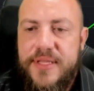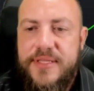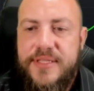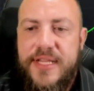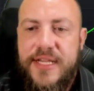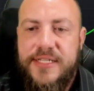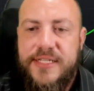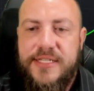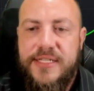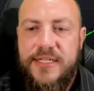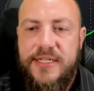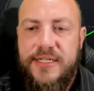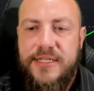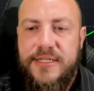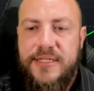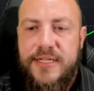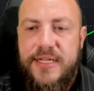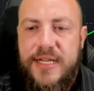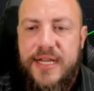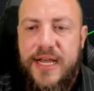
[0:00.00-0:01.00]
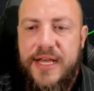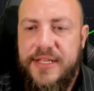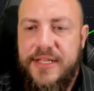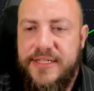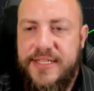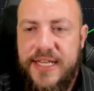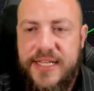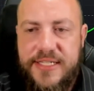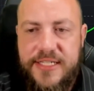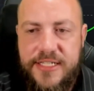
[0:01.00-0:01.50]
Tesla, I
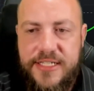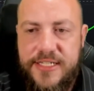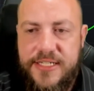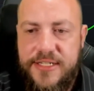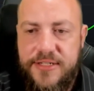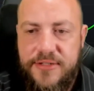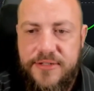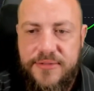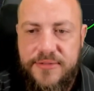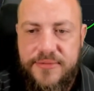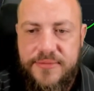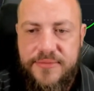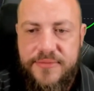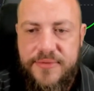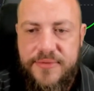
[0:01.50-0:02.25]
think Tesla's still